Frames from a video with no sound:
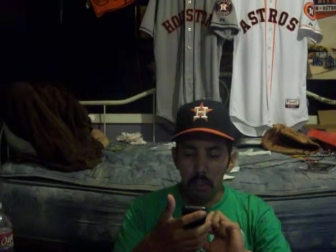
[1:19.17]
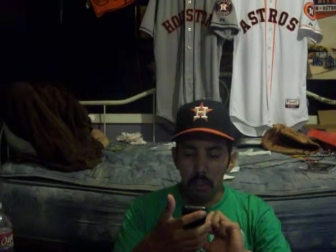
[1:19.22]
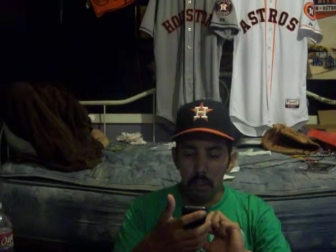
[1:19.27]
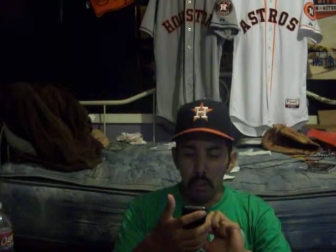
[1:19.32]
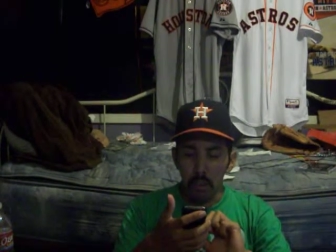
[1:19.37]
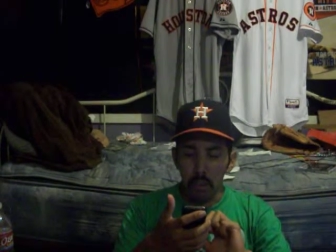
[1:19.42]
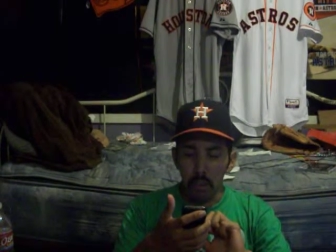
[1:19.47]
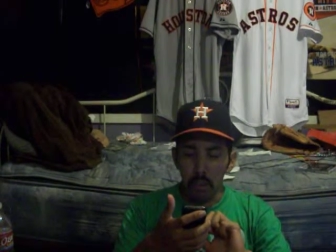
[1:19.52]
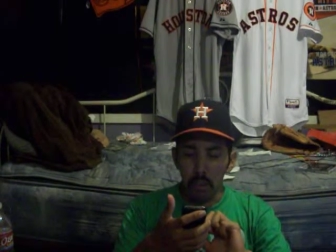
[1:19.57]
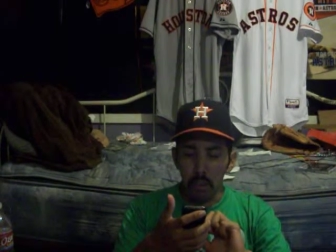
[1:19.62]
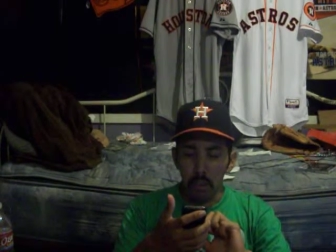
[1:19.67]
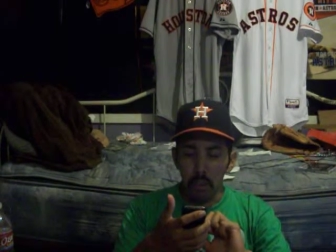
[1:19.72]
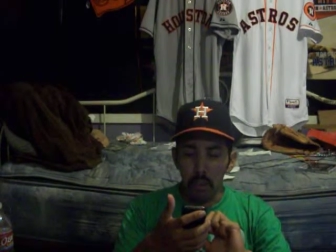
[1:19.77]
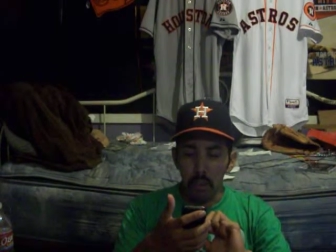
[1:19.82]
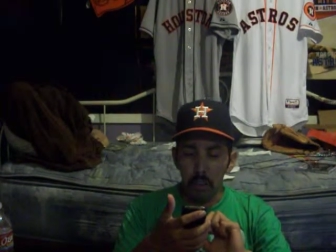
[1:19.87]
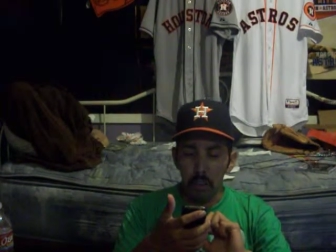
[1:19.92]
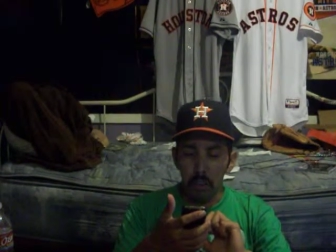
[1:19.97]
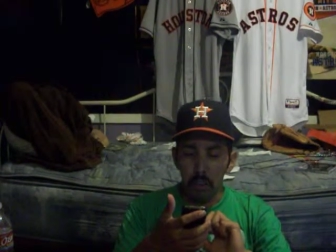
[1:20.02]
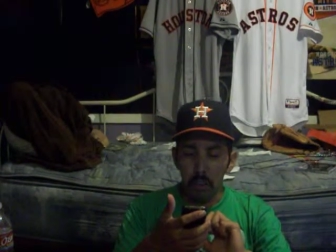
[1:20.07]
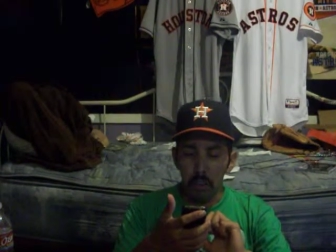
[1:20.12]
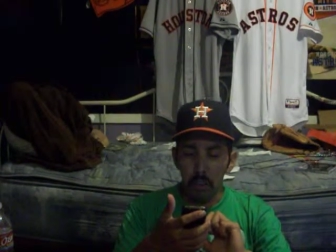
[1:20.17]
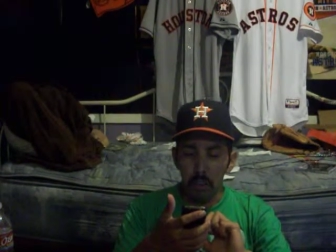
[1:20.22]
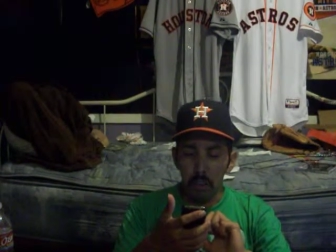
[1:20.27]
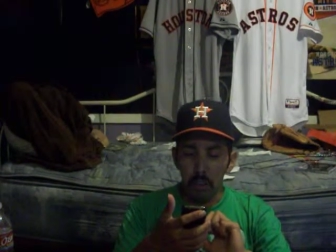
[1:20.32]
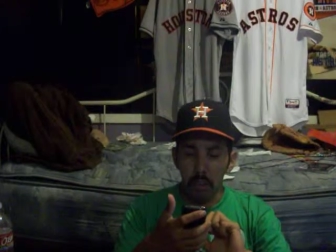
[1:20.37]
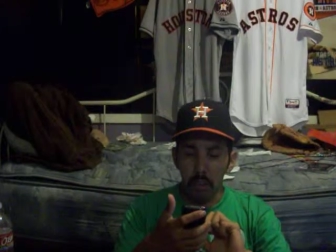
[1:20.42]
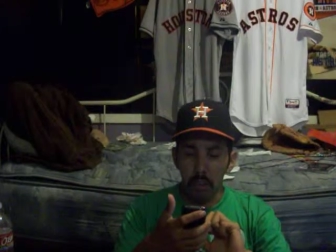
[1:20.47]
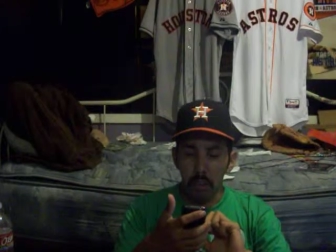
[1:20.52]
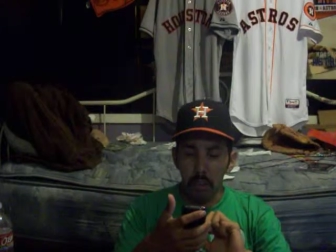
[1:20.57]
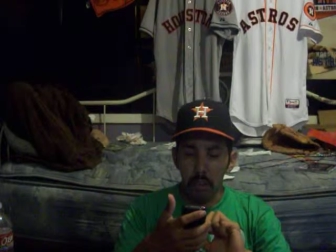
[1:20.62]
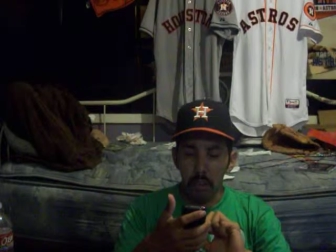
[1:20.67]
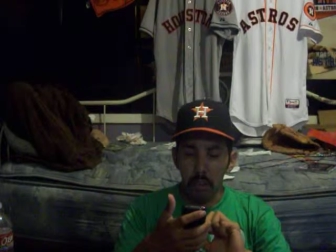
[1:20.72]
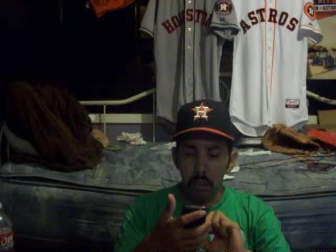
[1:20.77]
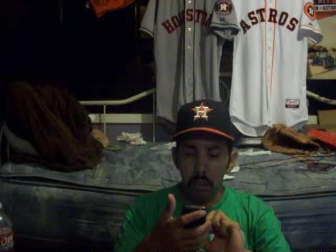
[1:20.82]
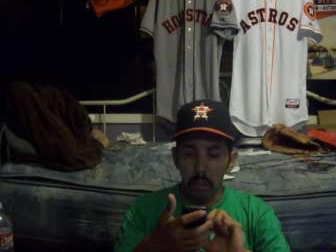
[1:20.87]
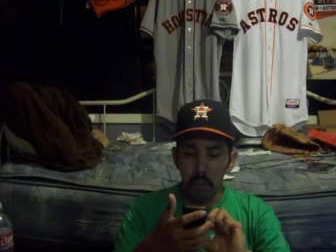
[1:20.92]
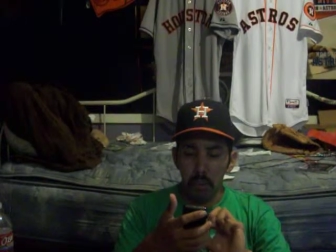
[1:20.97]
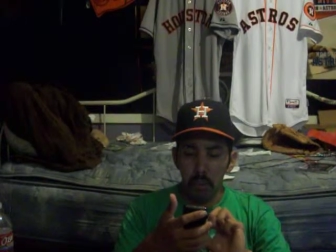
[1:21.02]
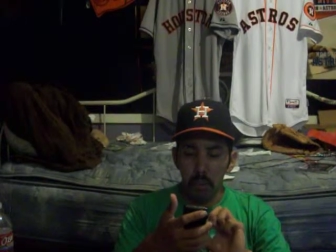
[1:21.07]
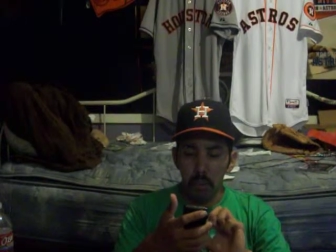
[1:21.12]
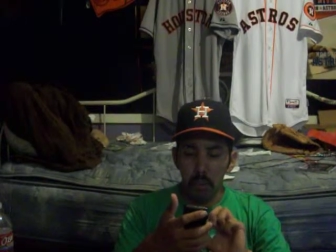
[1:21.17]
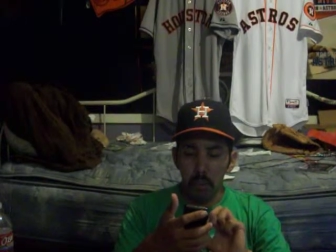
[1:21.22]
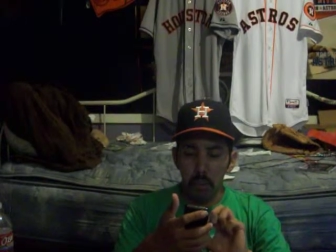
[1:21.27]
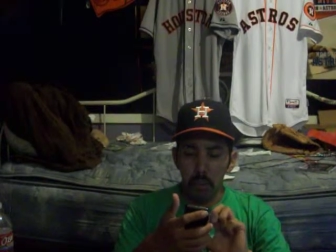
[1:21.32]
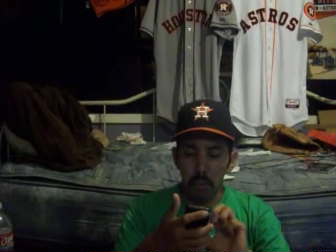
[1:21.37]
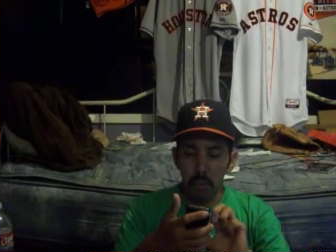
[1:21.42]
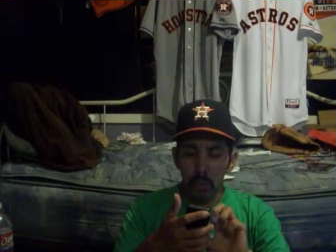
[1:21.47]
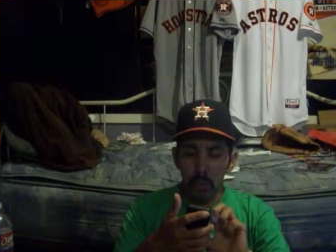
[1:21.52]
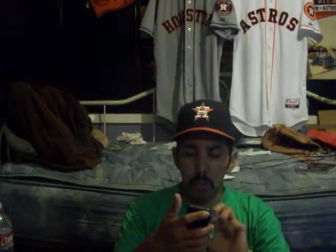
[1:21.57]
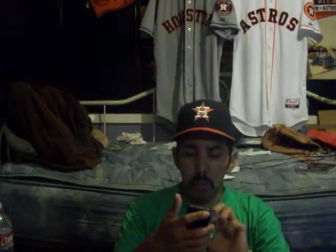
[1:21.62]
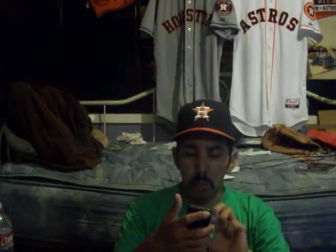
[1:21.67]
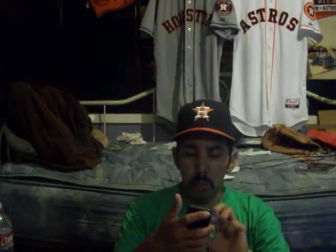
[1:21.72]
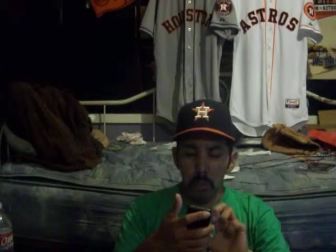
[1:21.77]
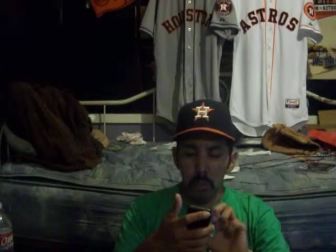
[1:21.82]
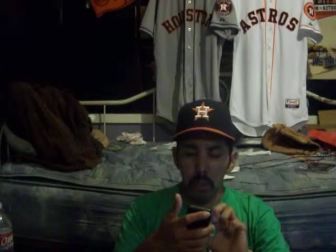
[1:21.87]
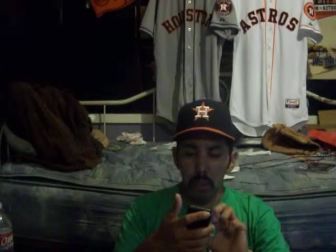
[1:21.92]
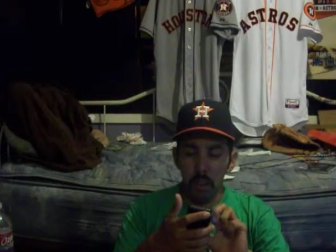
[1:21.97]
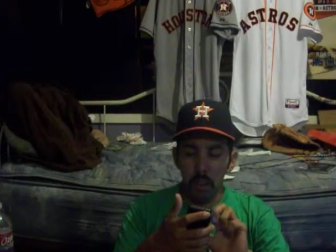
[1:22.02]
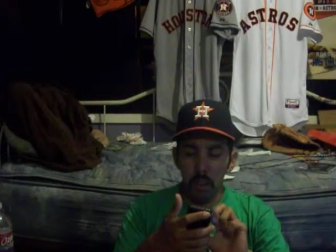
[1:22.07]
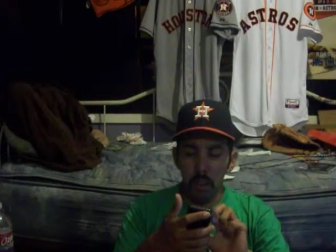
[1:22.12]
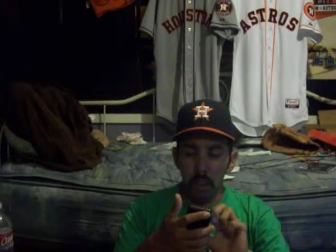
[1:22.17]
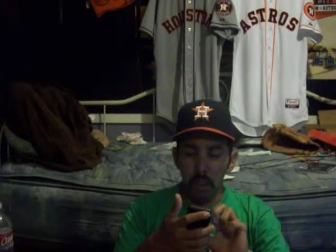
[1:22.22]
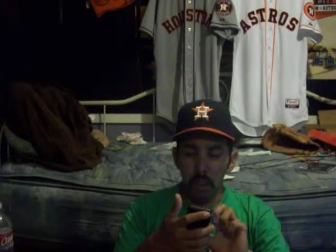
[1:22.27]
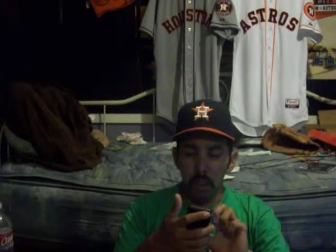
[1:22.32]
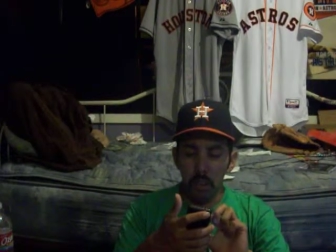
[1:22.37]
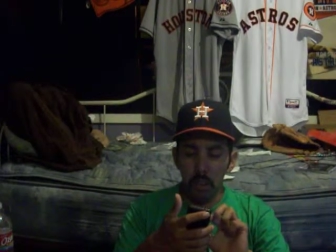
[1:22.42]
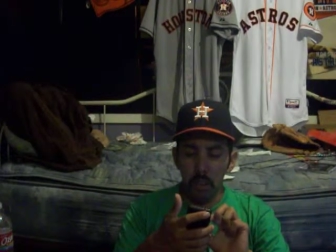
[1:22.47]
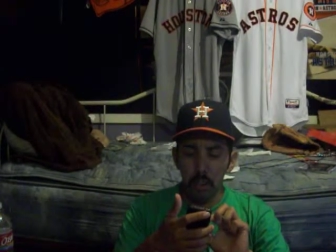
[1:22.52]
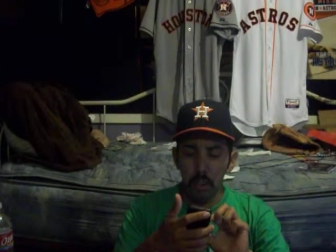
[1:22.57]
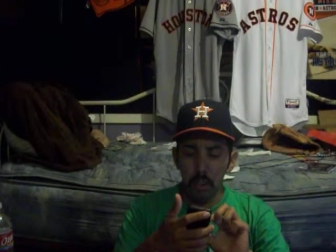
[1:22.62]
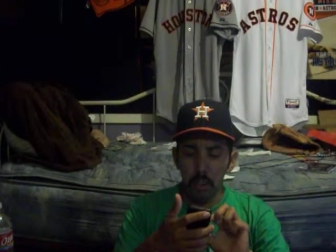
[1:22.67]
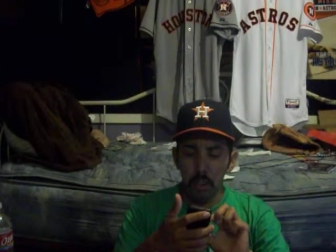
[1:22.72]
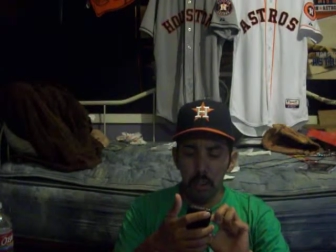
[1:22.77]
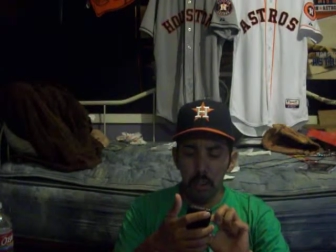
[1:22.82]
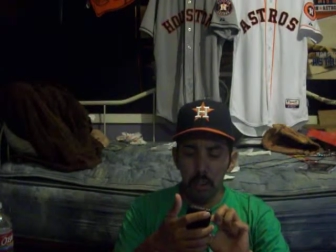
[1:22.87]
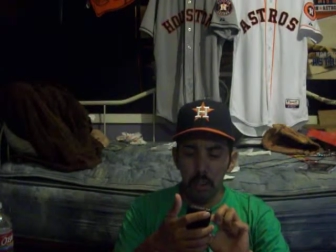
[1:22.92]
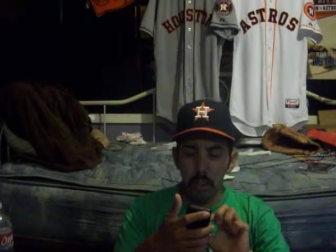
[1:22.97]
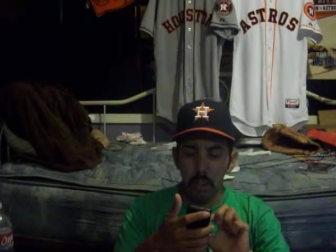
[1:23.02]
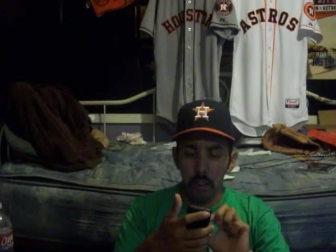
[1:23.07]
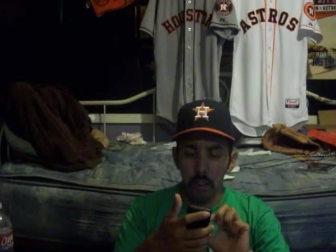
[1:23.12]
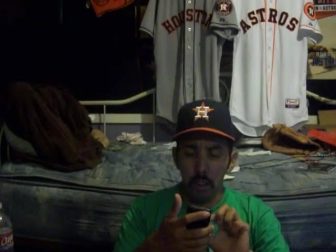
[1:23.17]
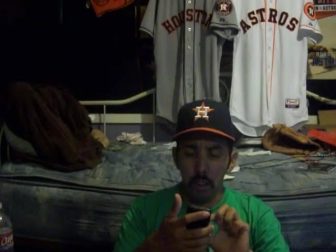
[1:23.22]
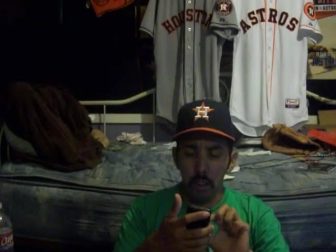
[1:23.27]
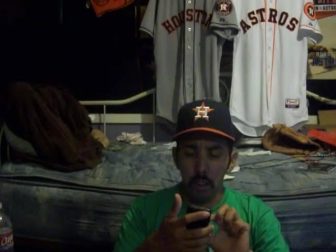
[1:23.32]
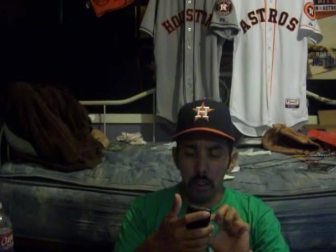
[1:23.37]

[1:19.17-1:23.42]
according to, to the tweets, you know, that